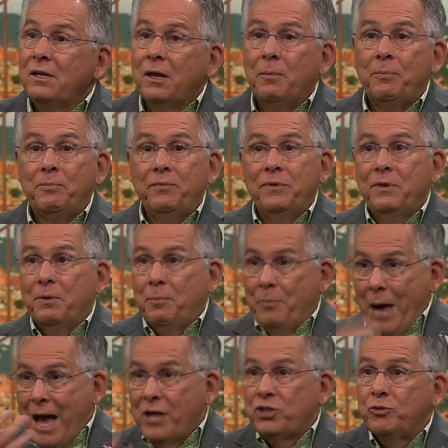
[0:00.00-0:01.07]
The
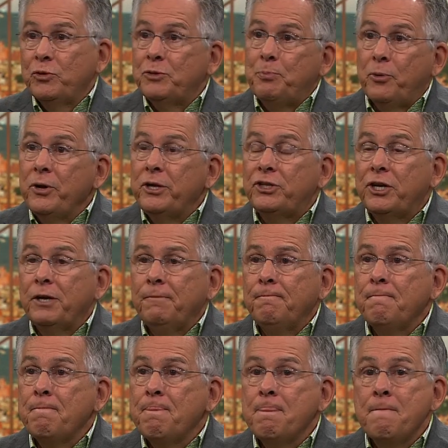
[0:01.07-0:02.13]
pastor was preaching,
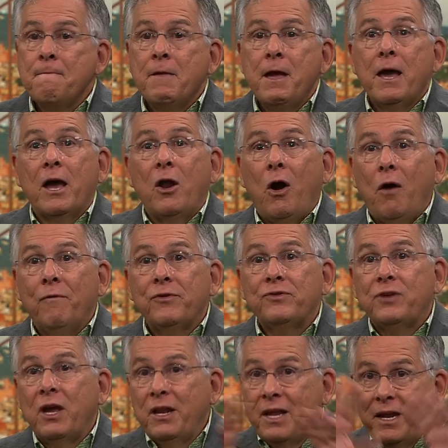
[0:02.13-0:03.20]
and all of a
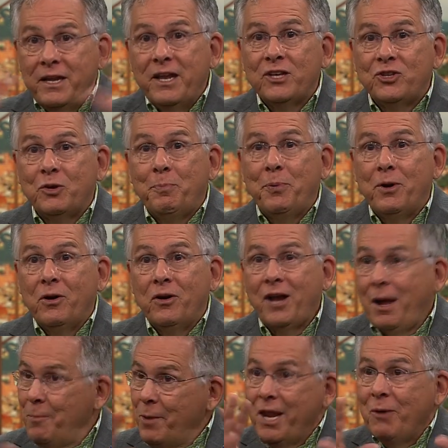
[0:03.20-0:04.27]
sudden he disappeared.
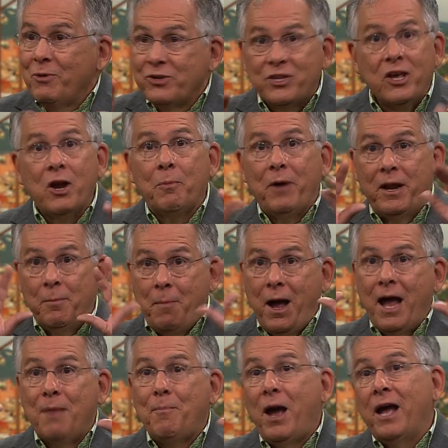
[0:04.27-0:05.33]
I mean, he was there, but in
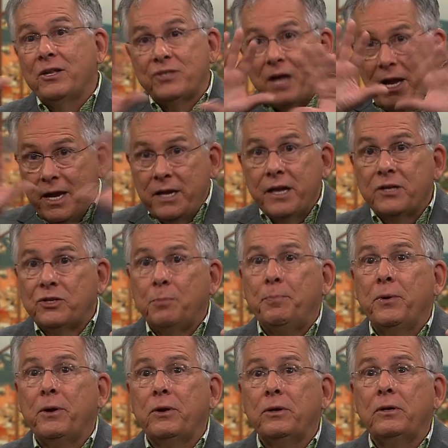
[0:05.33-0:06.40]
my mind's eye, he
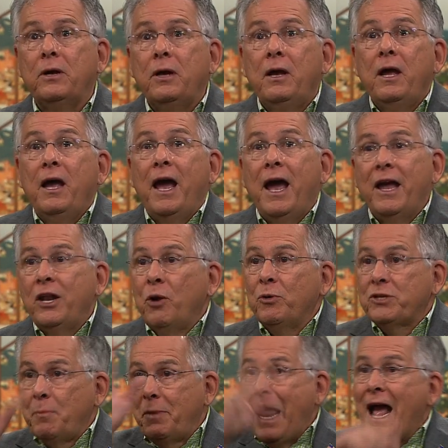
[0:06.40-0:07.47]
disappeared. And there
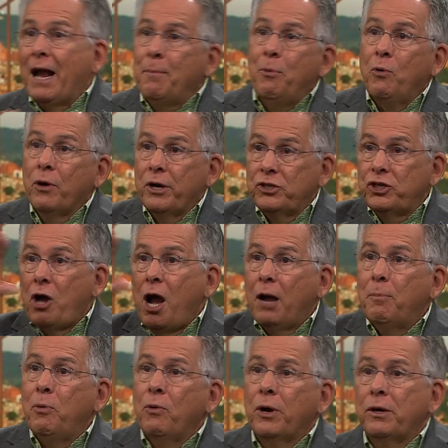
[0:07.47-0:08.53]
was a blackboard, a
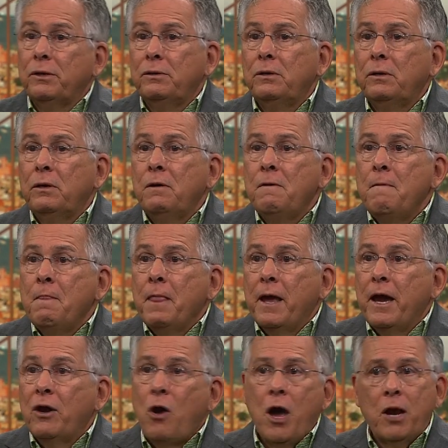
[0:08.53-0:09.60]
chalkboard,
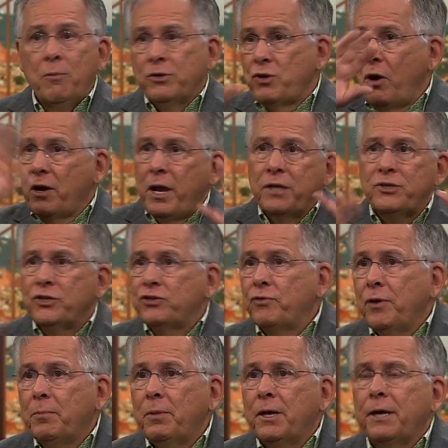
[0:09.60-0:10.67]
and on it was all kinds of
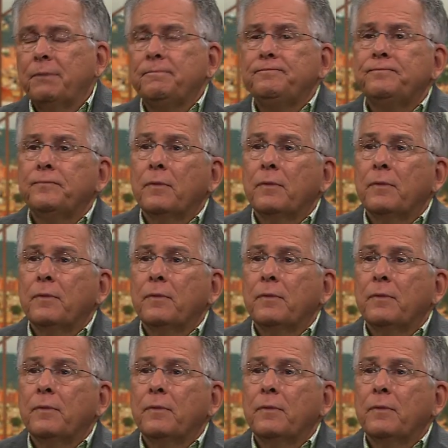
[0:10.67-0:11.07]
scribbling.